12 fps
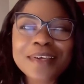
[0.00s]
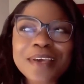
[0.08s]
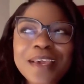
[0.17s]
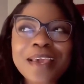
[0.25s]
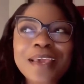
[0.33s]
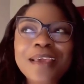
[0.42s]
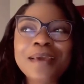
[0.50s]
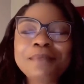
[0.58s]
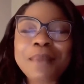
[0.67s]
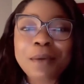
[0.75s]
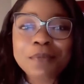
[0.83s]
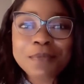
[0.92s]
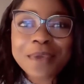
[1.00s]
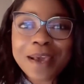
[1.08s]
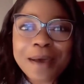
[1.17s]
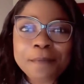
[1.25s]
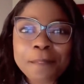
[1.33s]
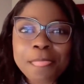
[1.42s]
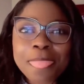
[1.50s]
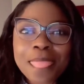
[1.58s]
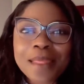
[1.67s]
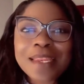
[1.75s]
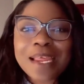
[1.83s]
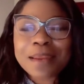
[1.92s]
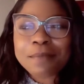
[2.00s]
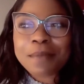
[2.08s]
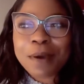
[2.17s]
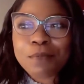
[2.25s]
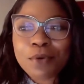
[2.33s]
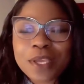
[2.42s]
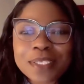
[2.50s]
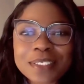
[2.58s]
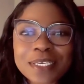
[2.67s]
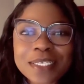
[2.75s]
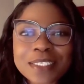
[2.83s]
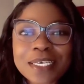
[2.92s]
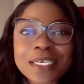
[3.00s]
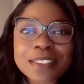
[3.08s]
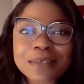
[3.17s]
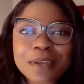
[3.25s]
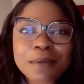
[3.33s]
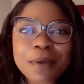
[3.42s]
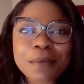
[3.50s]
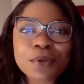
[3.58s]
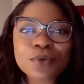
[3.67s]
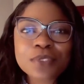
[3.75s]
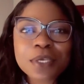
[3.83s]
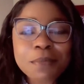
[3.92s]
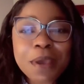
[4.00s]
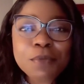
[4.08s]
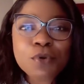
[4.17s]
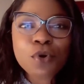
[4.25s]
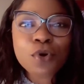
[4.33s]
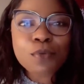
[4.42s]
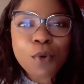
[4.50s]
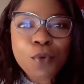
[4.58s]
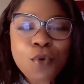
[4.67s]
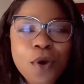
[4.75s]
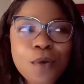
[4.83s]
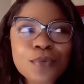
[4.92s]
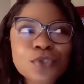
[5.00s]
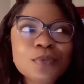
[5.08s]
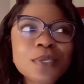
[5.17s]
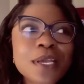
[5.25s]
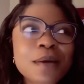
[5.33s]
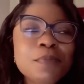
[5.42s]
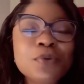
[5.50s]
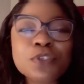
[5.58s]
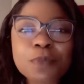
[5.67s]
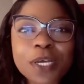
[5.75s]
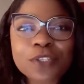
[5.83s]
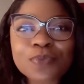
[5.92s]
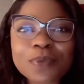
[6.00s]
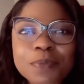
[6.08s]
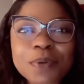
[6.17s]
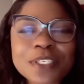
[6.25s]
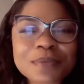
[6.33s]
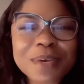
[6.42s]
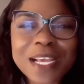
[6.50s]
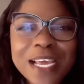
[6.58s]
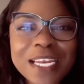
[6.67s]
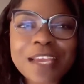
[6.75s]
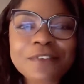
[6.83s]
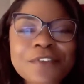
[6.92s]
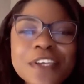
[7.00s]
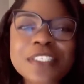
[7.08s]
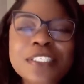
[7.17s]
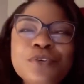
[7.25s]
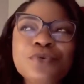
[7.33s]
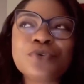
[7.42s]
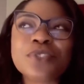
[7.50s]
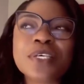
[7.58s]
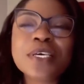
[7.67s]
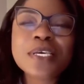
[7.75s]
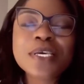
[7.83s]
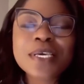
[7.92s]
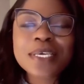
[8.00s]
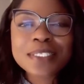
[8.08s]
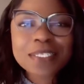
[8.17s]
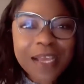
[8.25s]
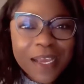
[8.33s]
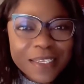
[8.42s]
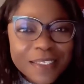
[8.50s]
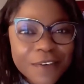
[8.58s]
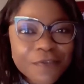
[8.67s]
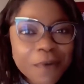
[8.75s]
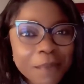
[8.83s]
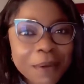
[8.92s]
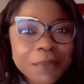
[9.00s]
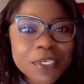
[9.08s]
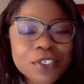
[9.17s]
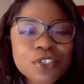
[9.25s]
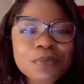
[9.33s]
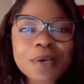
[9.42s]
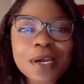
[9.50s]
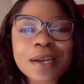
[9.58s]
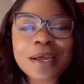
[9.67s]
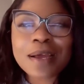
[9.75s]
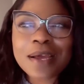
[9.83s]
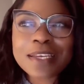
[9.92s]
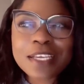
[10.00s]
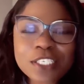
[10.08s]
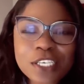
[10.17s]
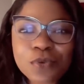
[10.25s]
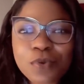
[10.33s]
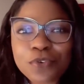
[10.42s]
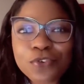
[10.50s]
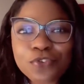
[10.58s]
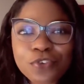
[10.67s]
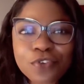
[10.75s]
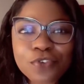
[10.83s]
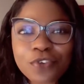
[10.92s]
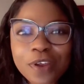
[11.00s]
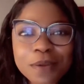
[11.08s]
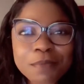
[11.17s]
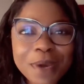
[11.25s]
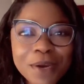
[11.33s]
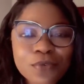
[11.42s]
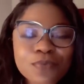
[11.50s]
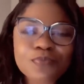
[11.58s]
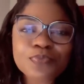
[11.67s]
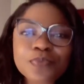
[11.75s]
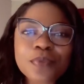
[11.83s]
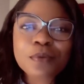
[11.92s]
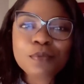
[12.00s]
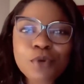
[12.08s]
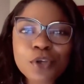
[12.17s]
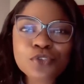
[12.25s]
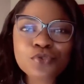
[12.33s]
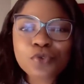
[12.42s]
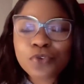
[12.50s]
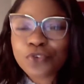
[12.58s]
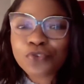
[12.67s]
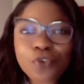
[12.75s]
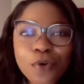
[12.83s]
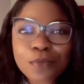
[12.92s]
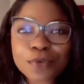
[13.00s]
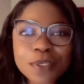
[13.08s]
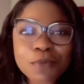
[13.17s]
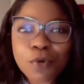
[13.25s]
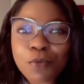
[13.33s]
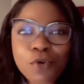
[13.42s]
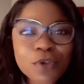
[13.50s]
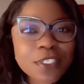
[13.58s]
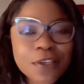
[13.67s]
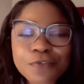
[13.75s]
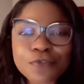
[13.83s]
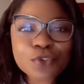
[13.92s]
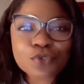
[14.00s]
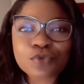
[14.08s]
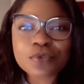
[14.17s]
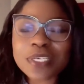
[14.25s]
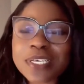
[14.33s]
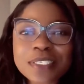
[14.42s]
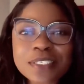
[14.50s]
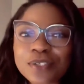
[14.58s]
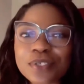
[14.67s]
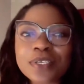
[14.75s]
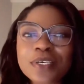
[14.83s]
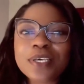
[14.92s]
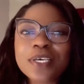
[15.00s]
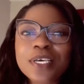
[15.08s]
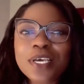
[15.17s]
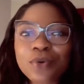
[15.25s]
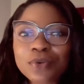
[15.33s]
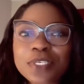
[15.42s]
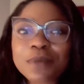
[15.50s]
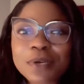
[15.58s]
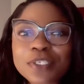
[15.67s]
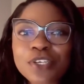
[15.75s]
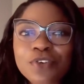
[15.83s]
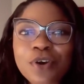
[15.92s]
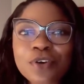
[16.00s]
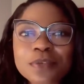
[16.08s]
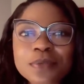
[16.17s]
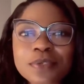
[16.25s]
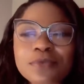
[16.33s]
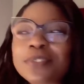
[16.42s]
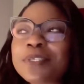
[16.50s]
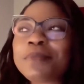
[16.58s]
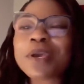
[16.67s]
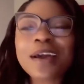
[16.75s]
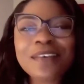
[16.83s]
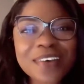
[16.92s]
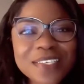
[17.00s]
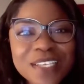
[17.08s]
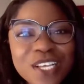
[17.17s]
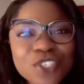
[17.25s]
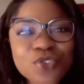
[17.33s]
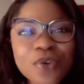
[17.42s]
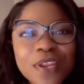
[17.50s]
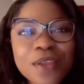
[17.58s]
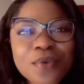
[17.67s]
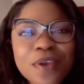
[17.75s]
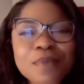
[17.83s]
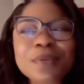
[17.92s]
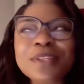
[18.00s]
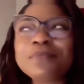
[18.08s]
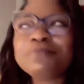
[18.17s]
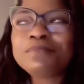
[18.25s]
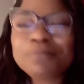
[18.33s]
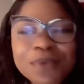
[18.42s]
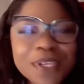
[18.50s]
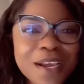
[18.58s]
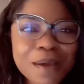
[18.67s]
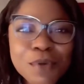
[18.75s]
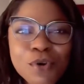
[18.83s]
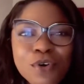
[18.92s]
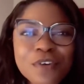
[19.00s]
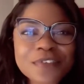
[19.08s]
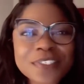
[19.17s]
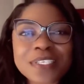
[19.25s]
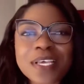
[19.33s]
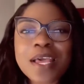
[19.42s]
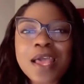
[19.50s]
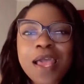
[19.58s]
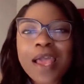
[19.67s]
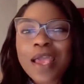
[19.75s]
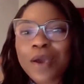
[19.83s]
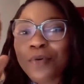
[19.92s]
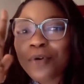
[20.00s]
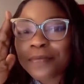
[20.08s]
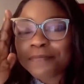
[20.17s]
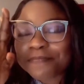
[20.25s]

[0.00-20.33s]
Mami bia na ne ma boys nketenkete na mami no say maybe ohon mo wo amutu mi nyam postpartum depression but gana yem fani serious inti na I say for mami ni trim kaka ade che ne twetwa ne ma no boys to twetwa mo say be o mokote e free so ne easy e wo tema general hospital inti me cover that story ni we me di break me call office e wo